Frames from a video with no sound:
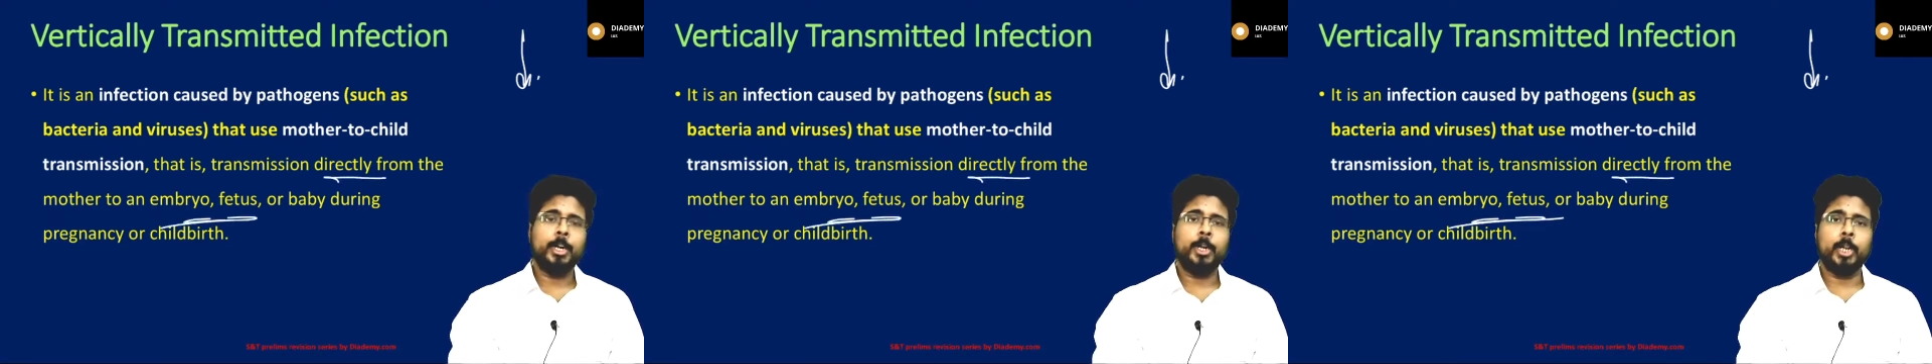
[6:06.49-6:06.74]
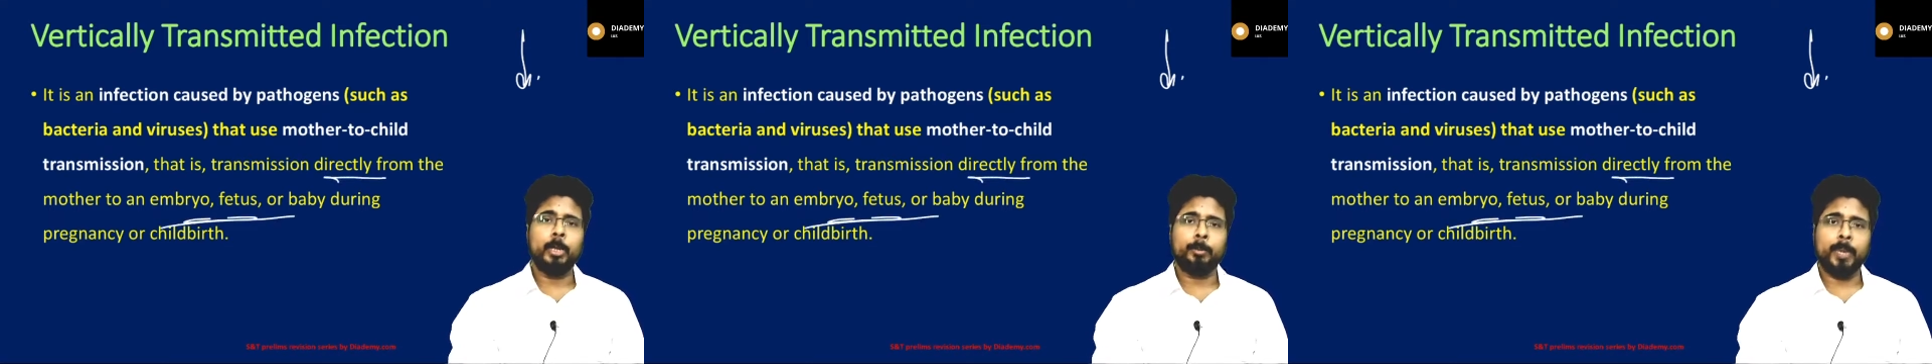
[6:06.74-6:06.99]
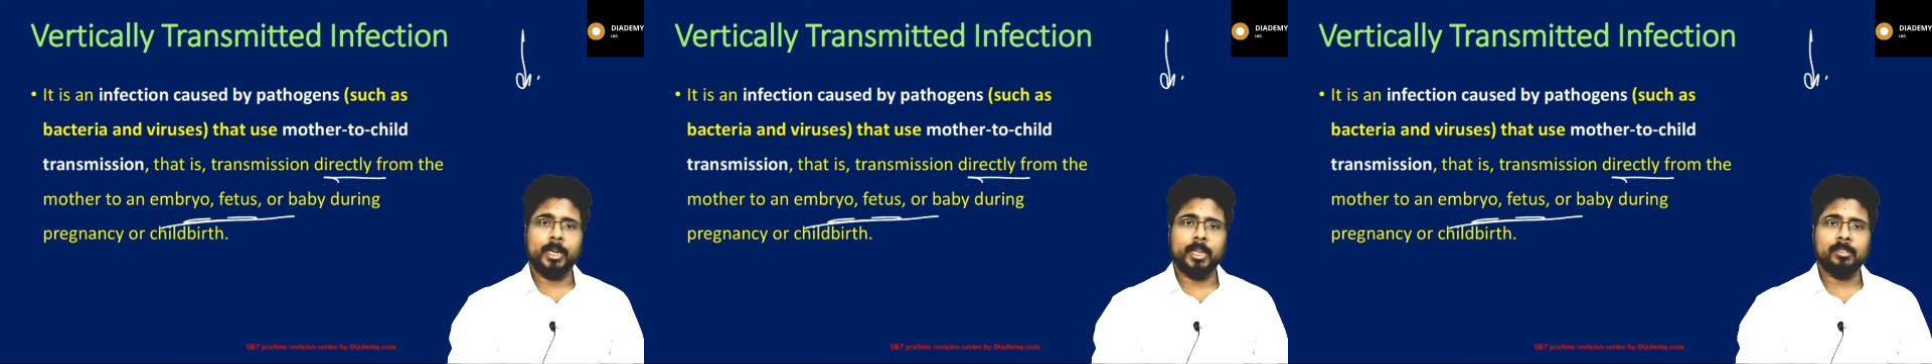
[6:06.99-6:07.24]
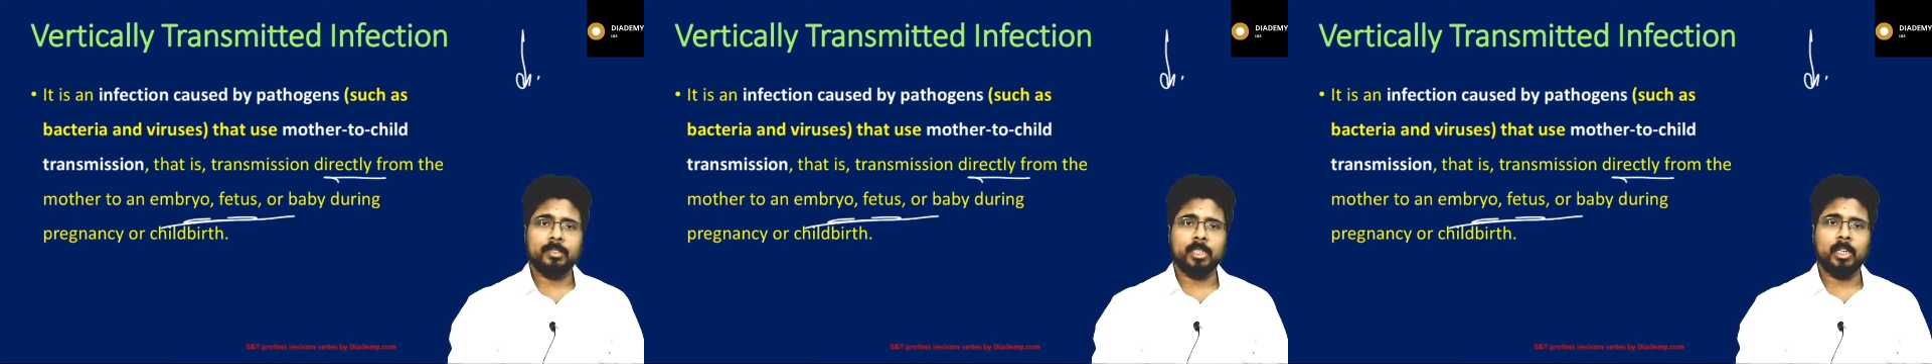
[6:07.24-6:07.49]
during
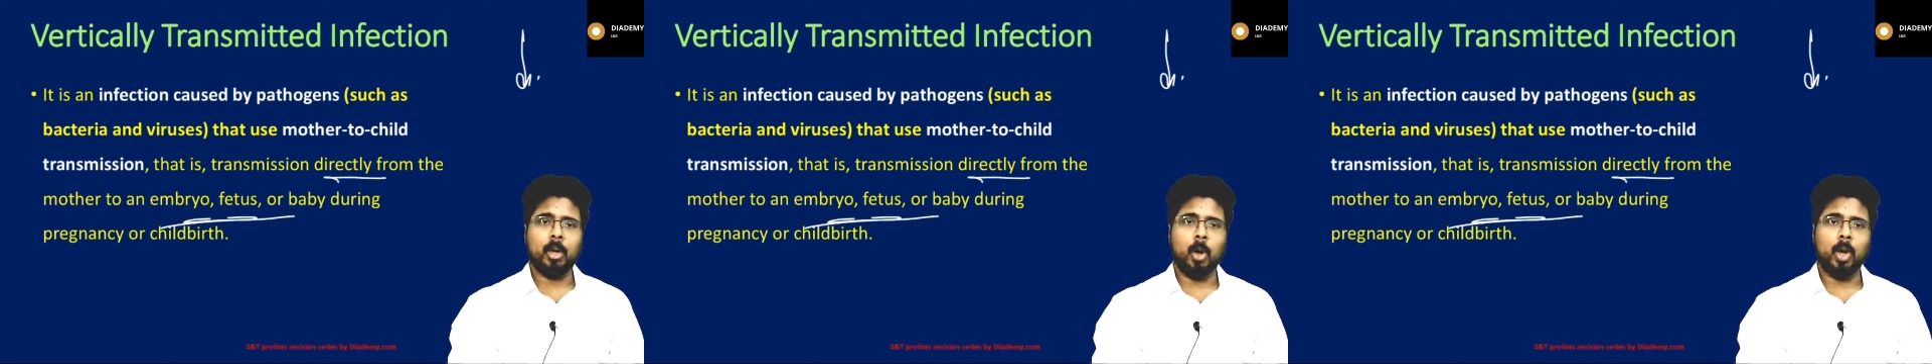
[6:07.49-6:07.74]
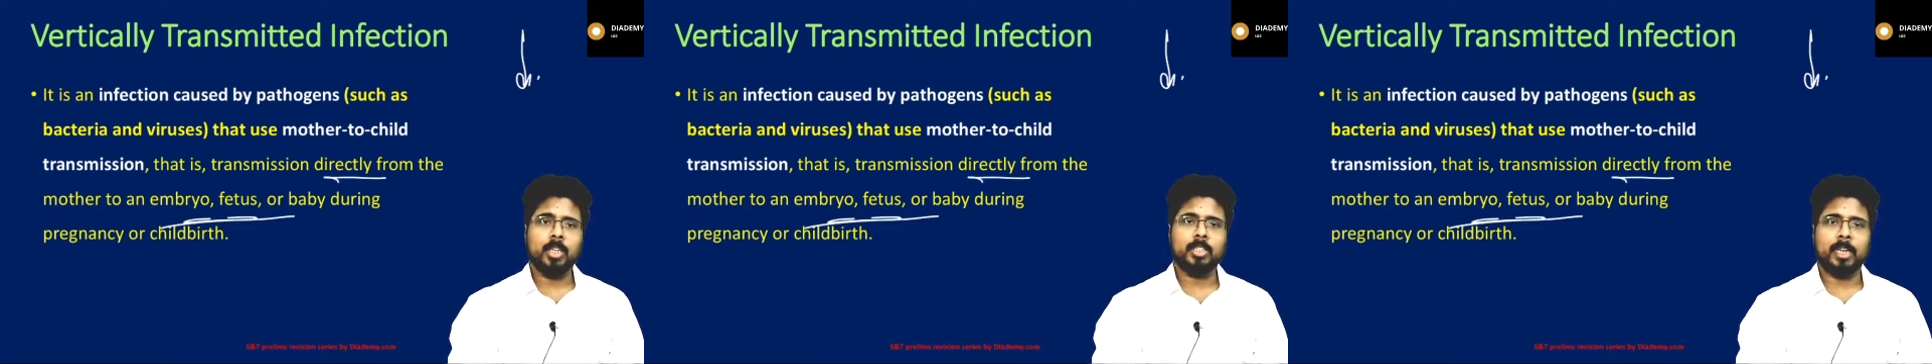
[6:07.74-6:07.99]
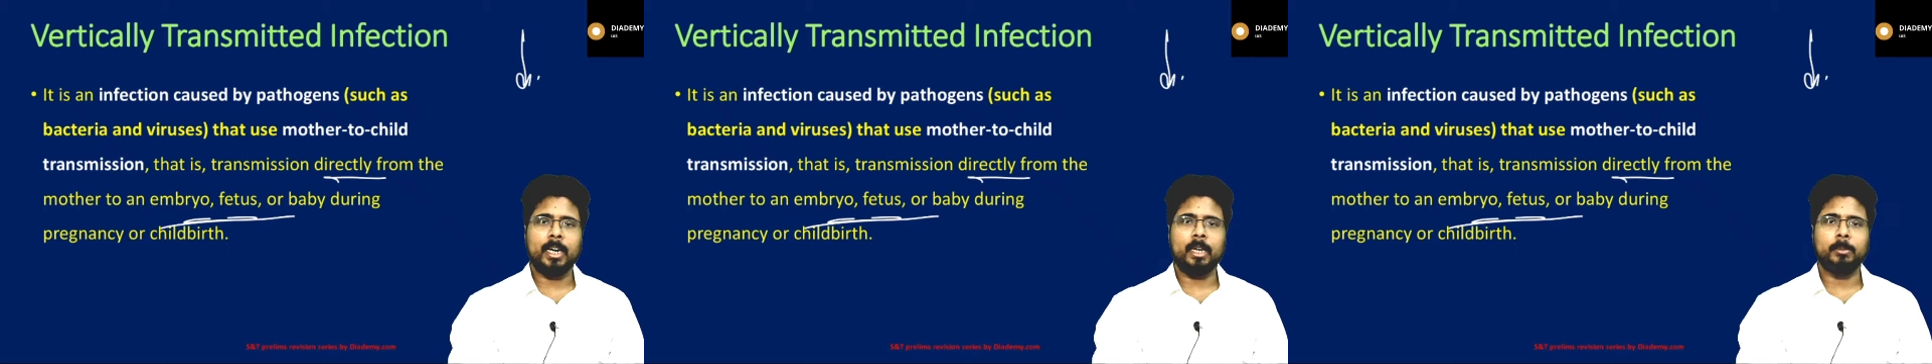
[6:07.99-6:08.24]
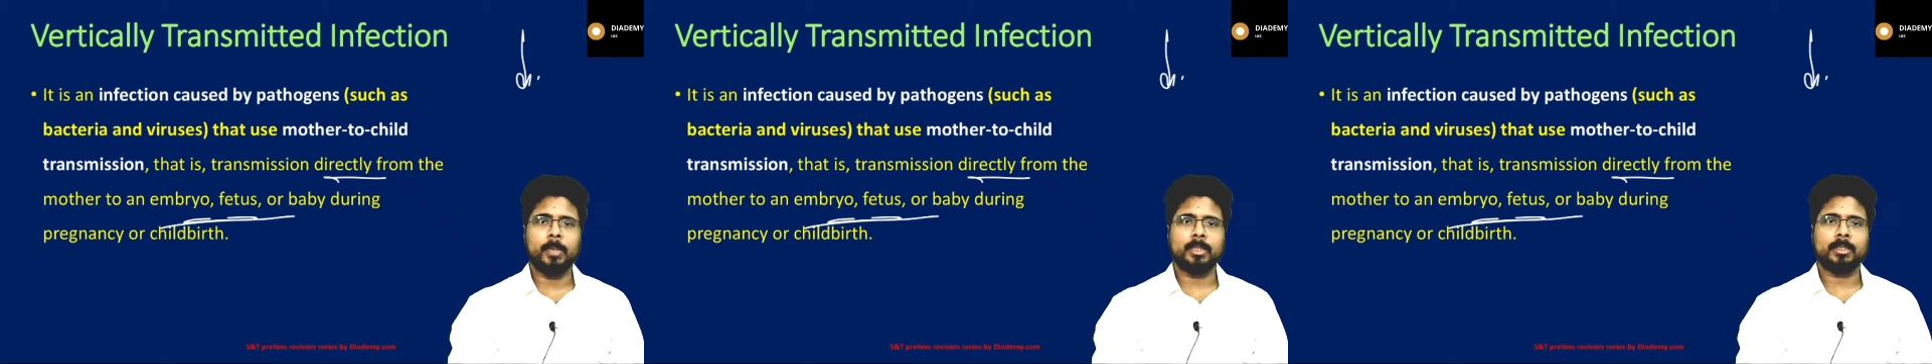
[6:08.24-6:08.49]
pregnancy or
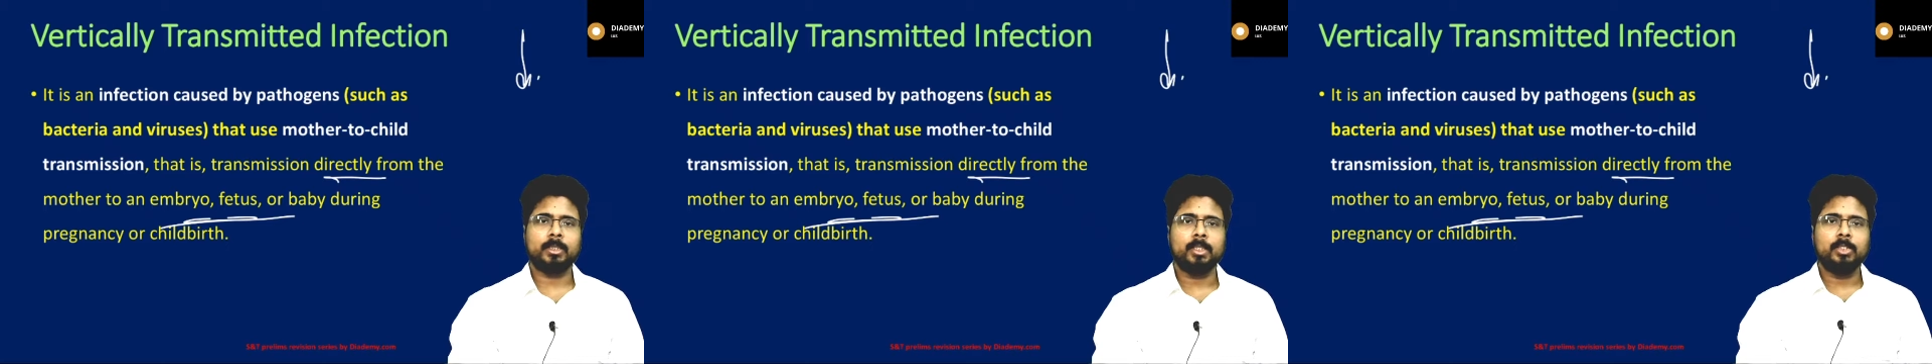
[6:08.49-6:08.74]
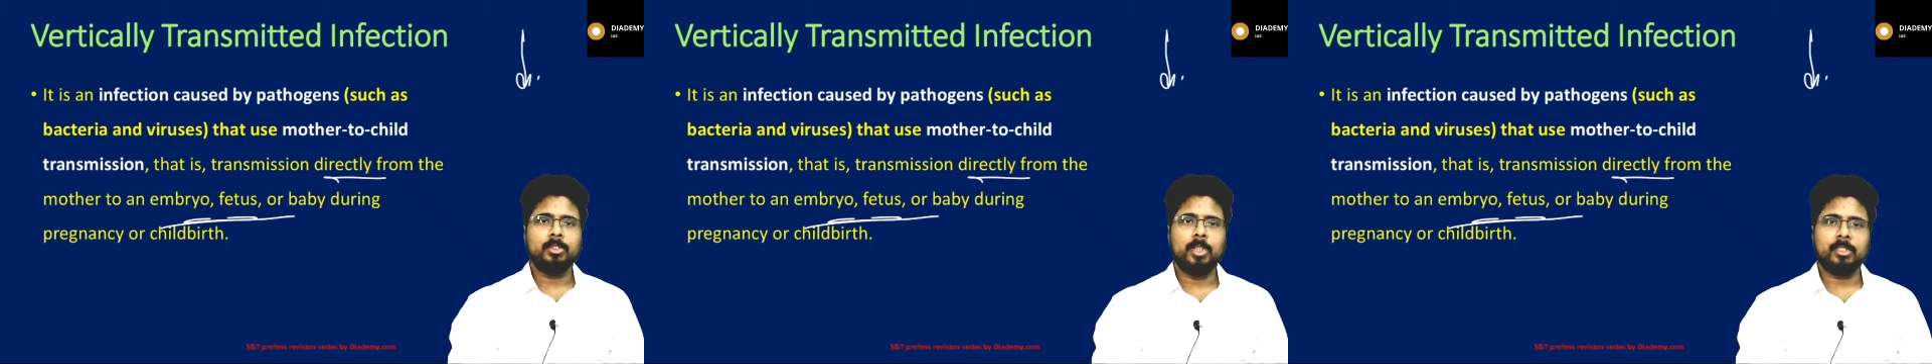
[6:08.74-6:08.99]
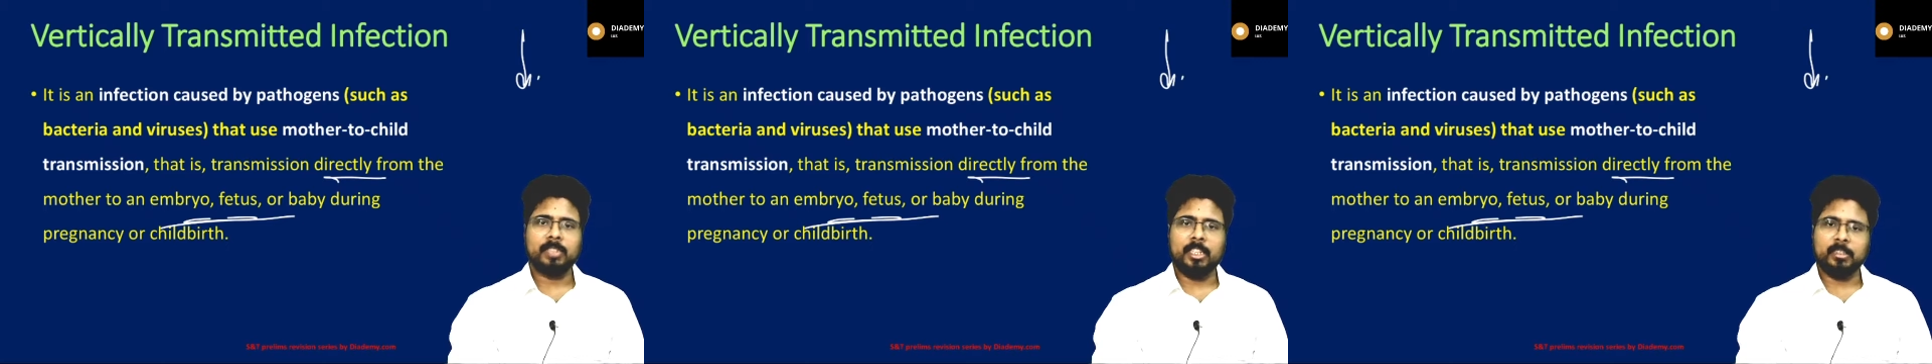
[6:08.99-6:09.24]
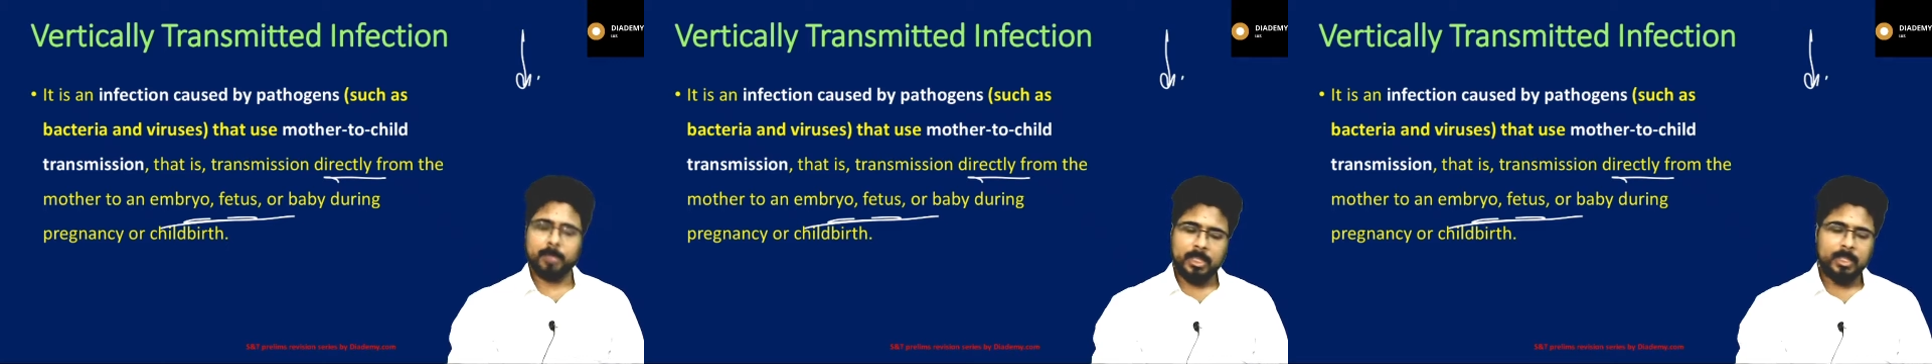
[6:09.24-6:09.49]
childbirth it is
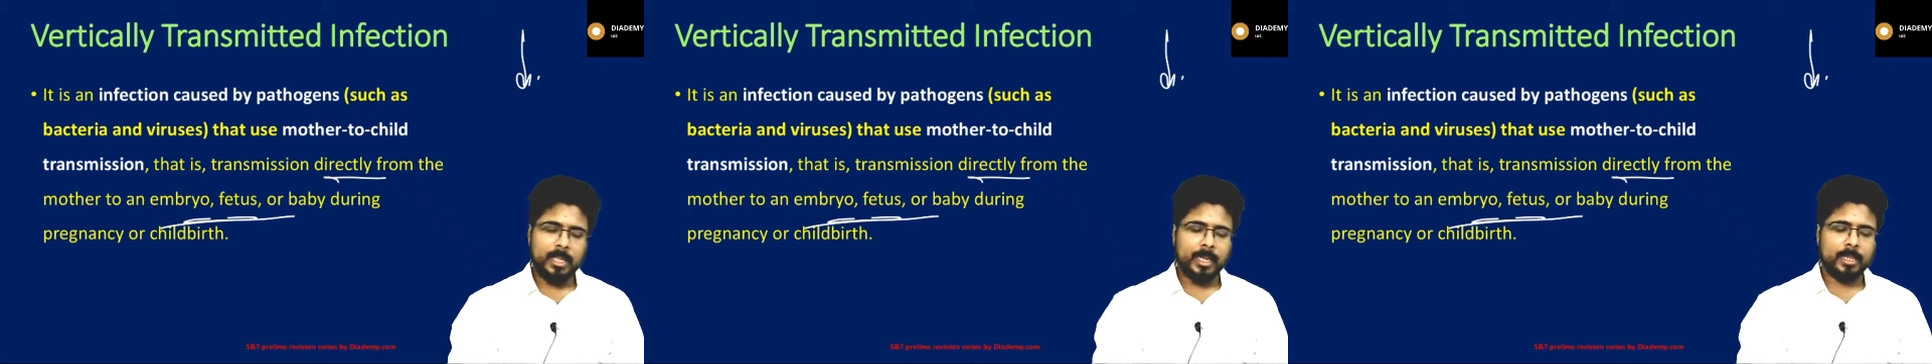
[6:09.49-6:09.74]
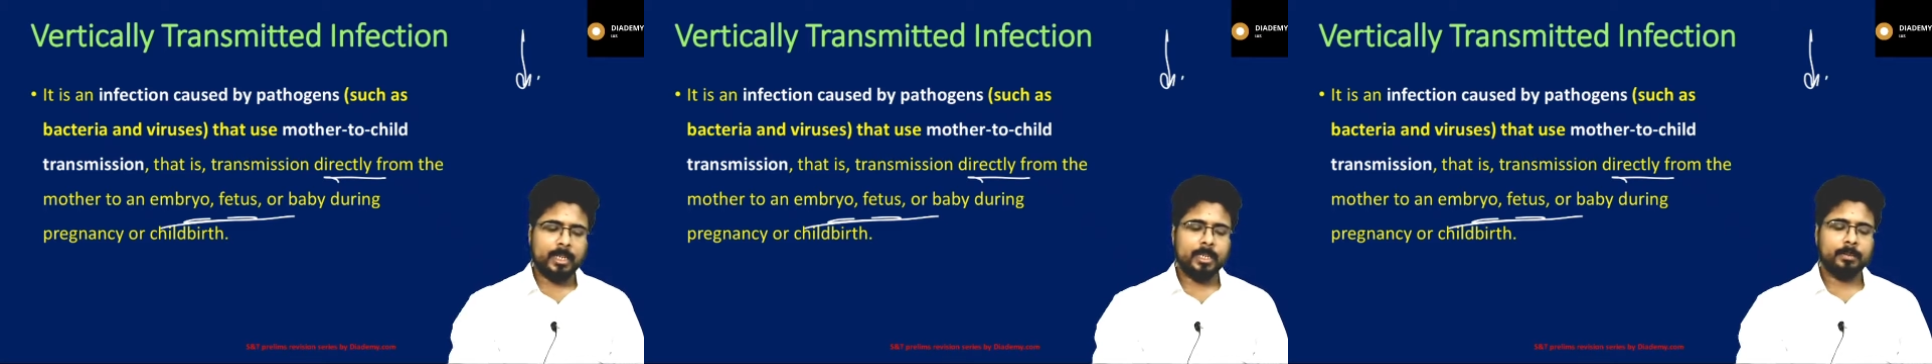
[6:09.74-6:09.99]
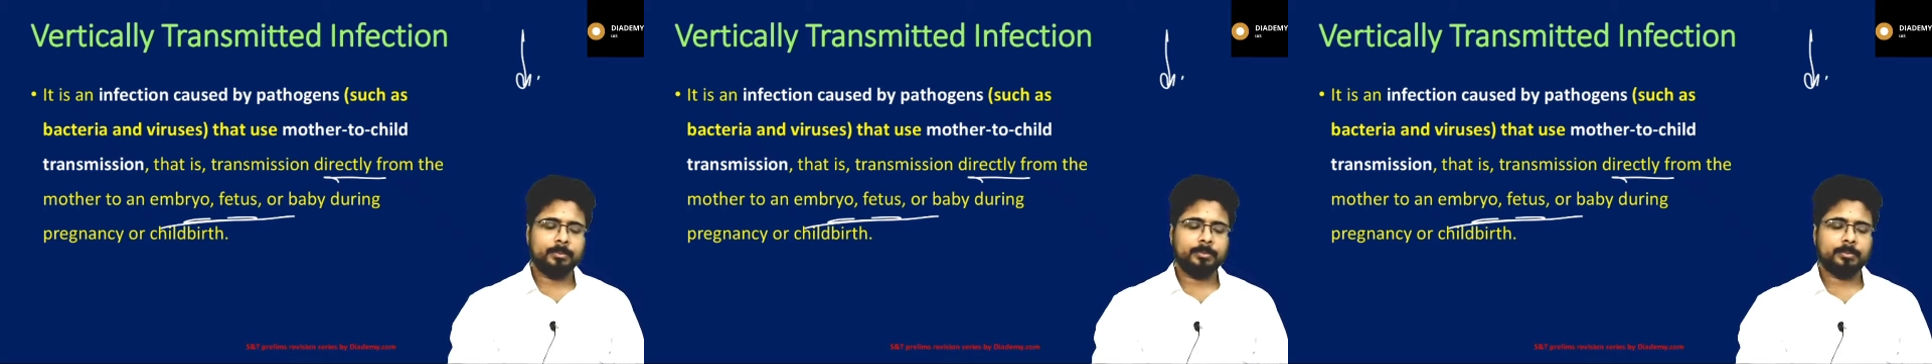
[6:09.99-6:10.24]
transmitted directly